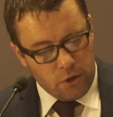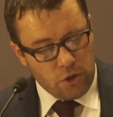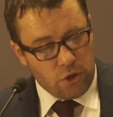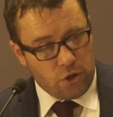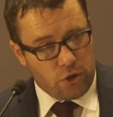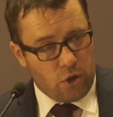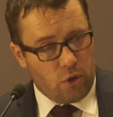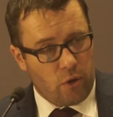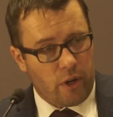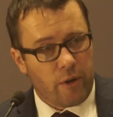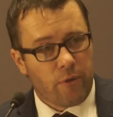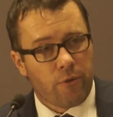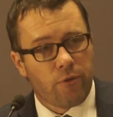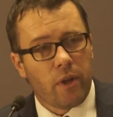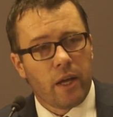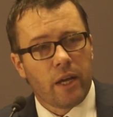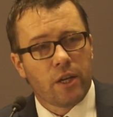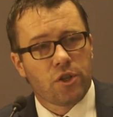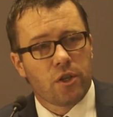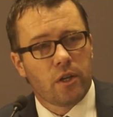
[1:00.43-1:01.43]
So
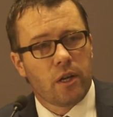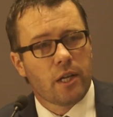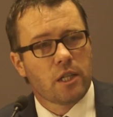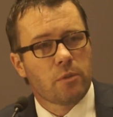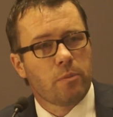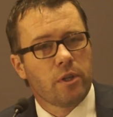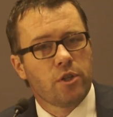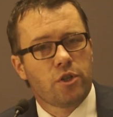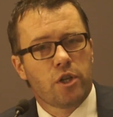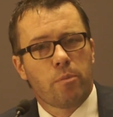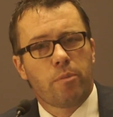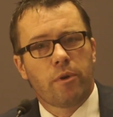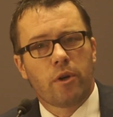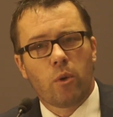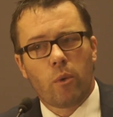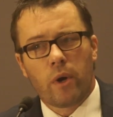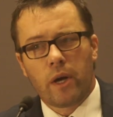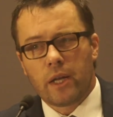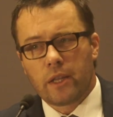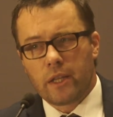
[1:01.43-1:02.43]
inflation has been chipping
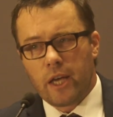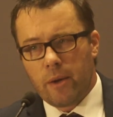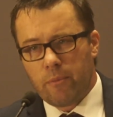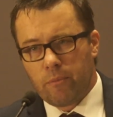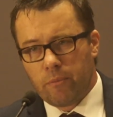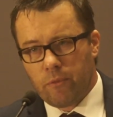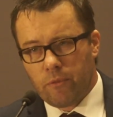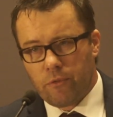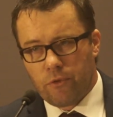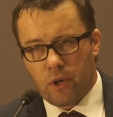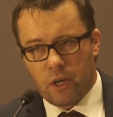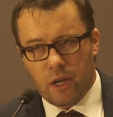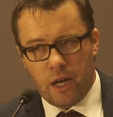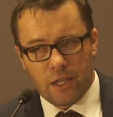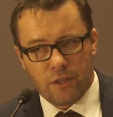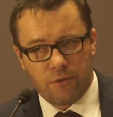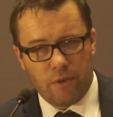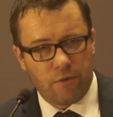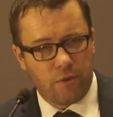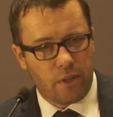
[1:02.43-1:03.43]
away at them for the
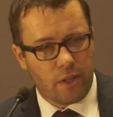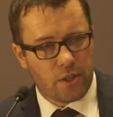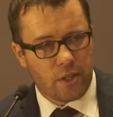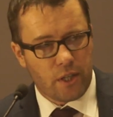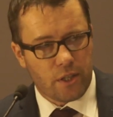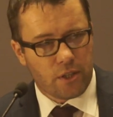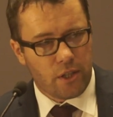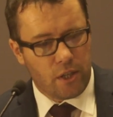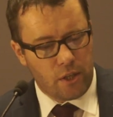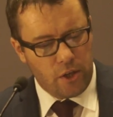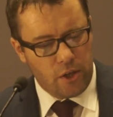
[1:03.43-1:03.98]
last 15, 16